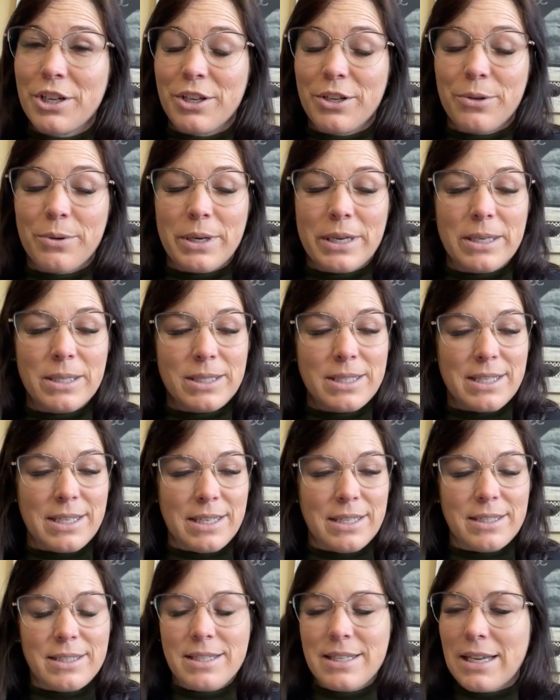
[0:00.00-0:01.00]
units.
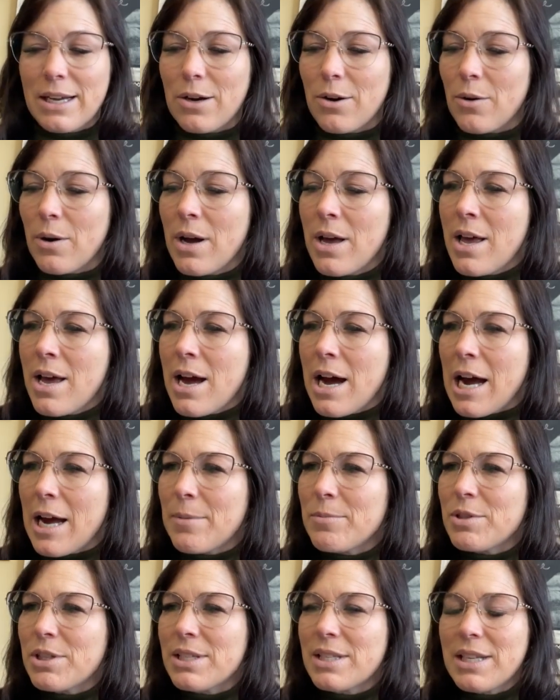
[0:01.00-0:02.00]
And so
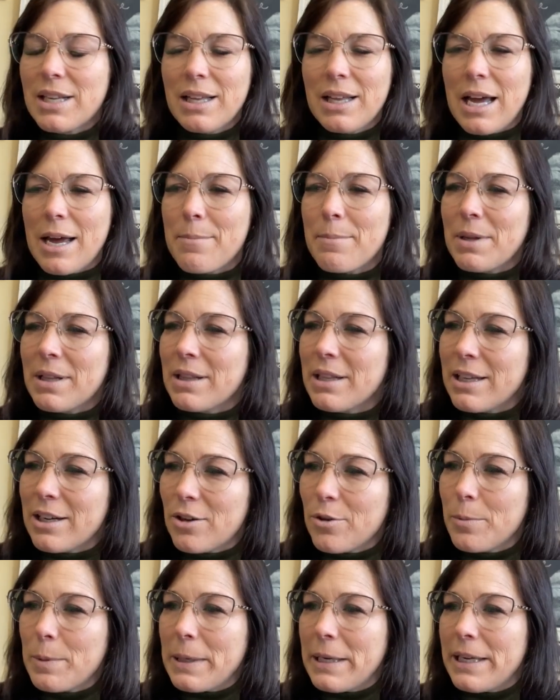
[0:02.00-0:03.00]
I'm just, i am a
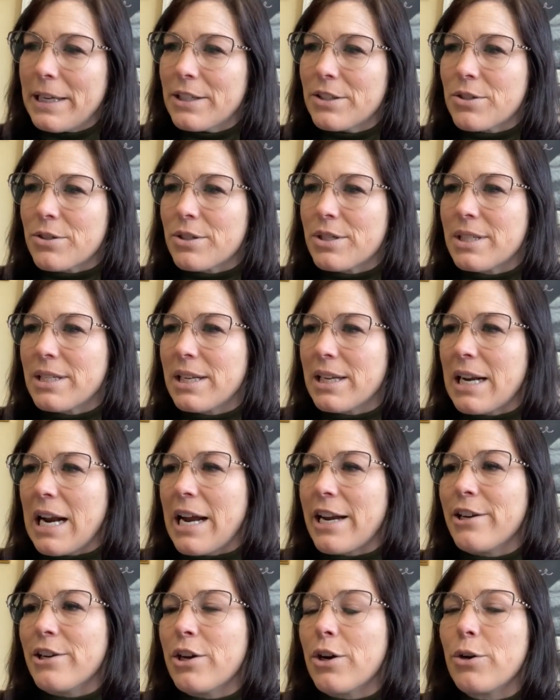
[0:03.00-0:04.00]
little bit interested.
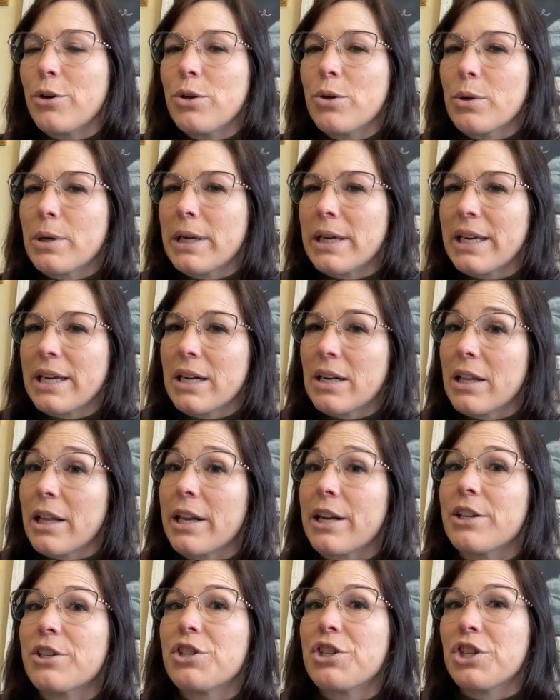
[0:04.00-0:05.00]
I know you can get a
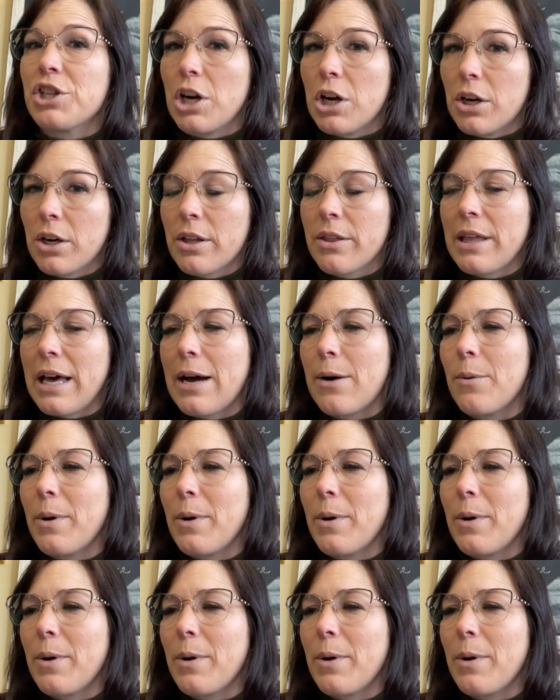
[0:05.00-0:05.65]
lot of junk that